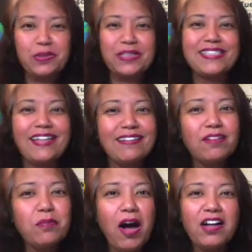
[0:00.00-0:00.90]
It's that little
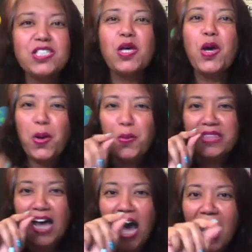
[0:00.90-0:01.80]
box with the
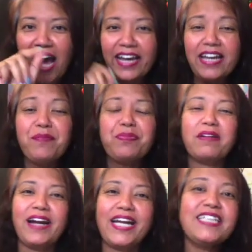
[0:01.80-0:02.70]
eye,
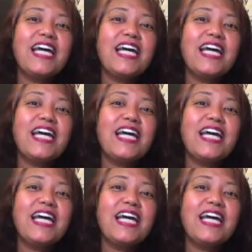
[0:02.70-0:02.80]
right?